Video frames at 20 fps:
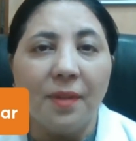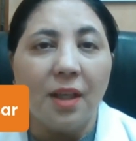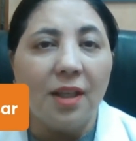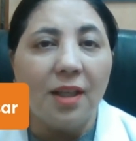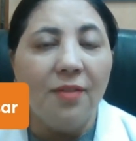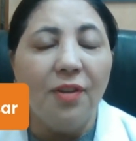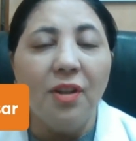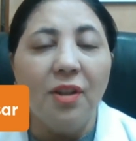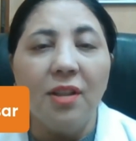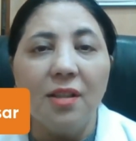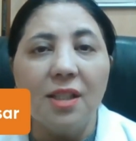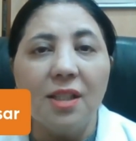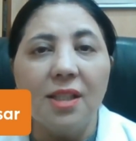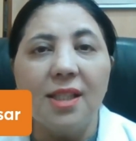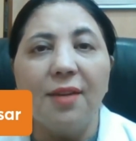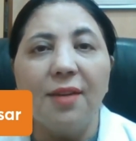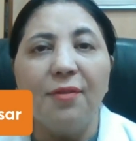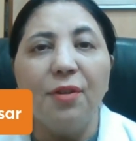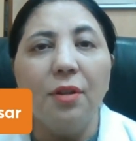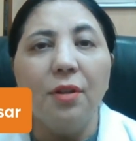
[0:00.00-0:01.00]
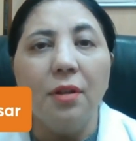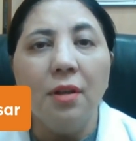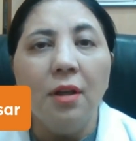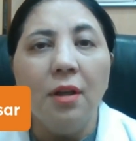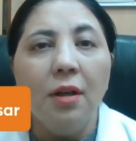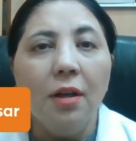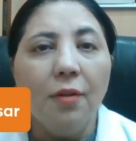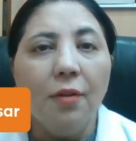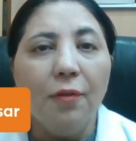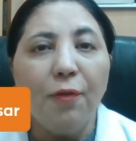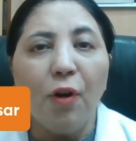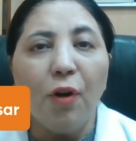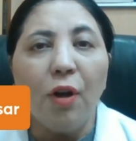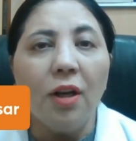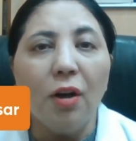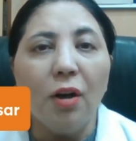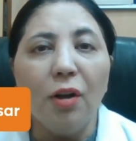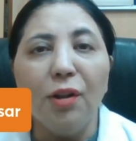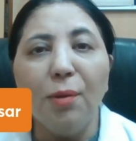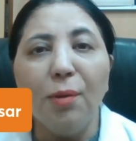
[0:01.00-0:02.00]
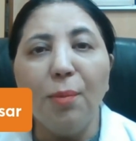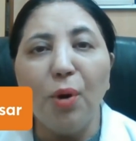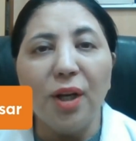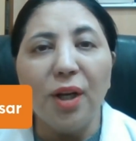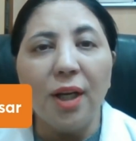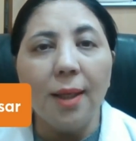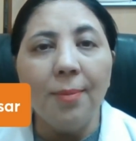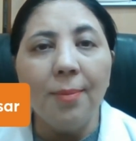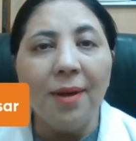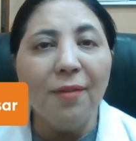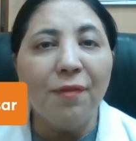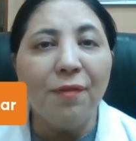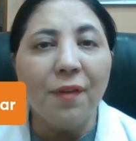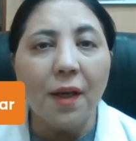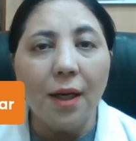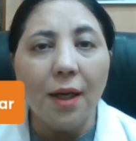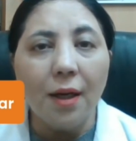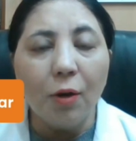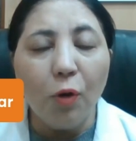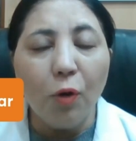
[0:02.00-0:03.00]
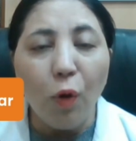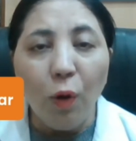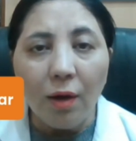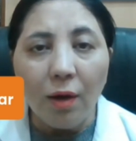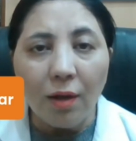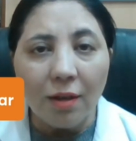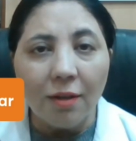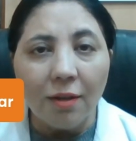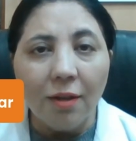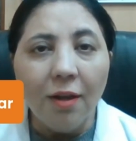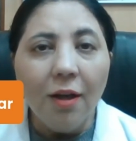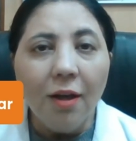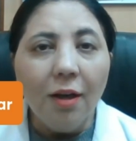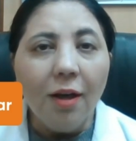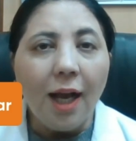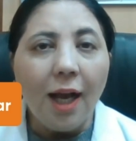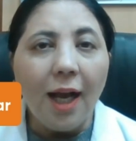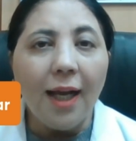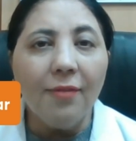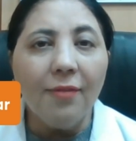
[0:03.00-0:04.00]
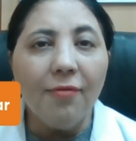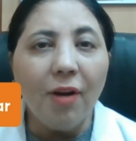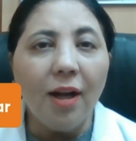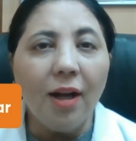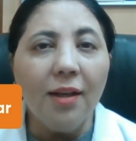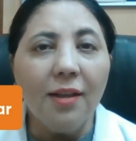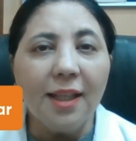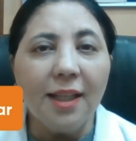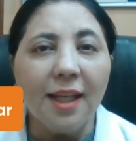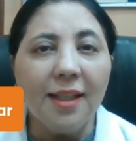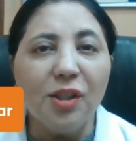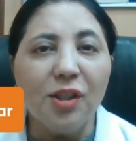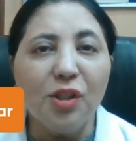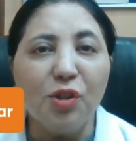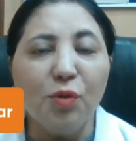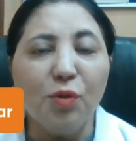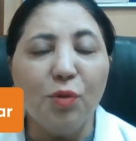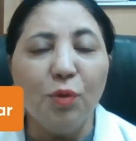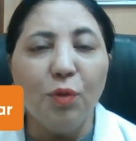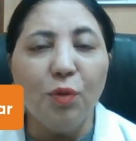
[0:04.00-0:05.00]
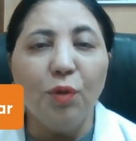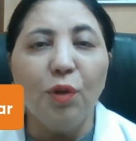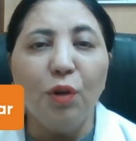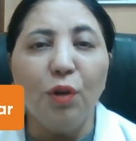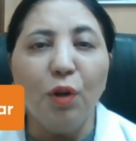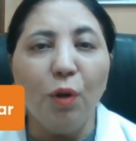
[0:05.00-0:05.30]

even 37 falling on the body may feel colder, and one tends to,